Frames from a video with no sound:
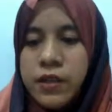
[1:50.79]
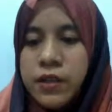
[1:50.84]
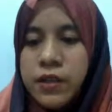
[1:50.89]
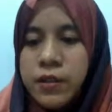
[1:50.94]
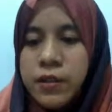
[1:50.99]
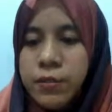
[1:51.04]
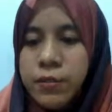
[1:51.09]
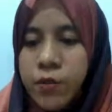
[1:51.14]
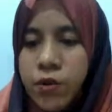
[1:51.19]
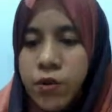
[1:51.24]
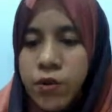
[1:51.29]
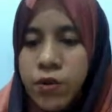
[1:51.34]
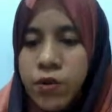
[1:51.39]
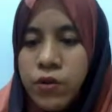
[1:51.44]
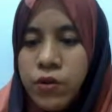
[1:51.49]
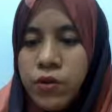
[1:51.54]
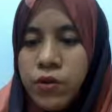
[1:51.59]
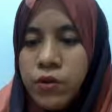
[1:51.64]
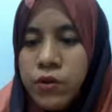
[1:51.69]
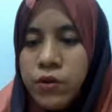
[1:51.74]
the more
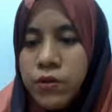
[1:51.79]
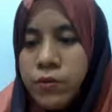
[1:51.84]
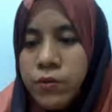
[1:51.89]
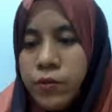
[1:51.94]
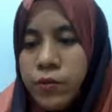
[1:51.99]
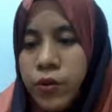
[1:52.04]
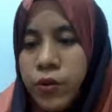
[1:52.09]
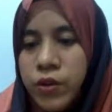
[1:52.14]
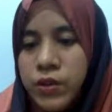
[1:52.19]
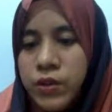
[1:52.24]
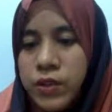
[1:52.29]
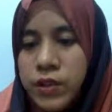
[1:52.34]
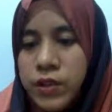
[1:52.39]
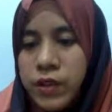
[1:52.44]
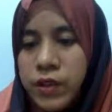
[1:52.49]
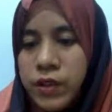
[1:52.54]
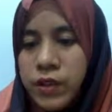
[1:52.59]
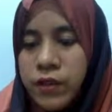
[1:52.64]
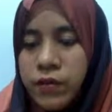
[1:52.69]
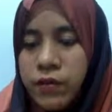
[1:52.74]

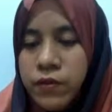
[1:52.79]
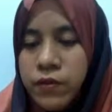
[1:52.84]
positive